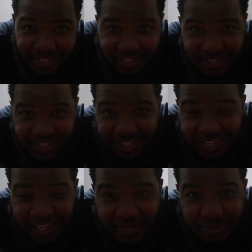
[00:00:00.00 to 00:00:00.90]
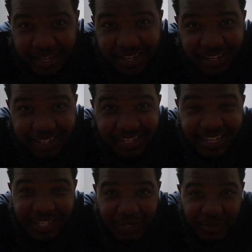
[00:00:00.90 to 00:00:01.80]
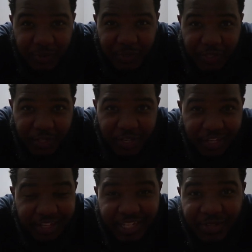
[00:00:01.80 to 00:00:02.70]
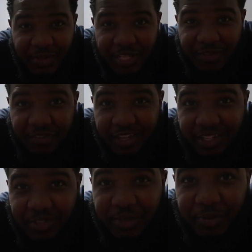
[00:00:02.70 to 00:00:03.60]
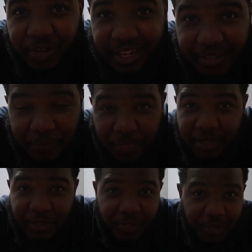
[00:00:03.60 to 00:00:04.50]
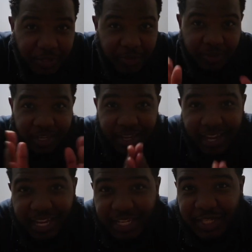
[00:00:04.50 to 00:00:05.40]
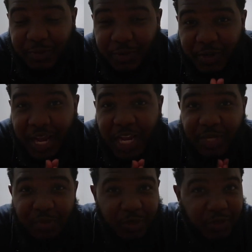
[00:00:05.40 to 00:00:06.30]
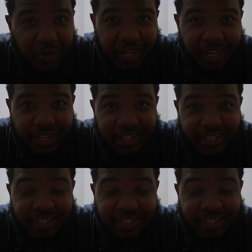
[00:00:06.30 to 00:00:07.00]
What's good guys man, Adustar, you guys know this face, alright? So today guys, we're gonna explore today.